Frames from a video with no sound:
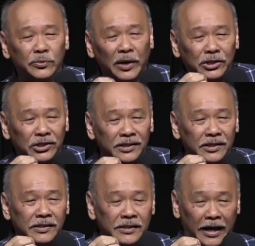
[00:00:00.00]
why
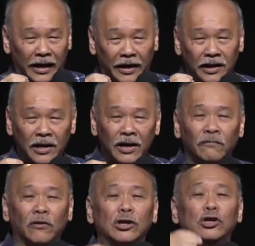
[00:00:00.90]
Jesus say,
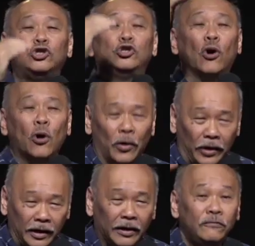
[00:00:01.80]
for the
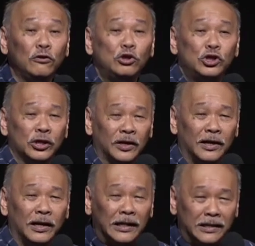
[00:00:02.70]
joy, future,
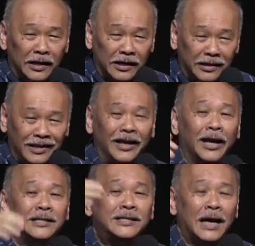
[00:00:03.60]
eternity
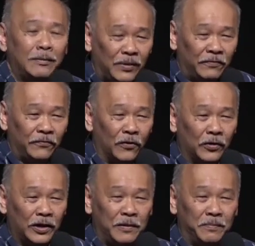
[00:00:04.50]
set before
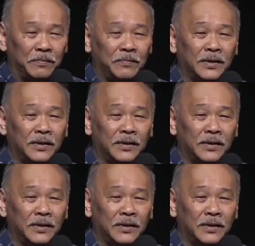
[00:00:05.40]
him,